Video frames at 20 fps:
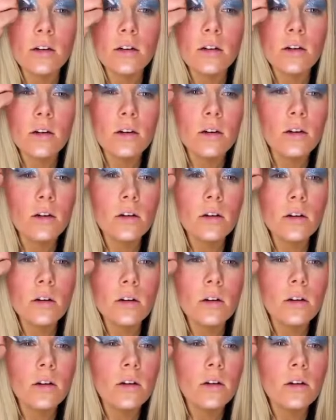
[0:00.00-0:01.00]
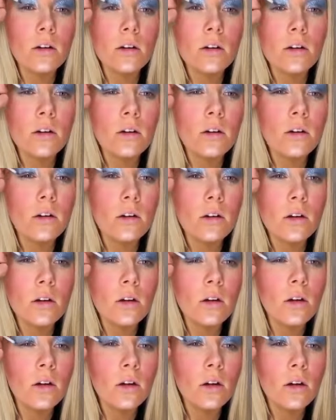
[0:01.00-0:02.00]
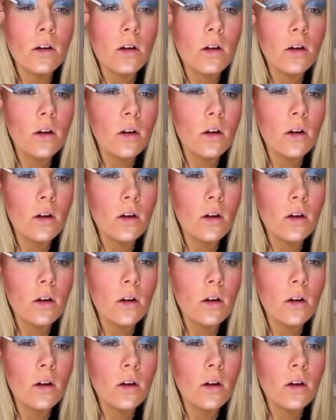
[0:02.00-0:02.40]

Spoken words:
Nobody speaks.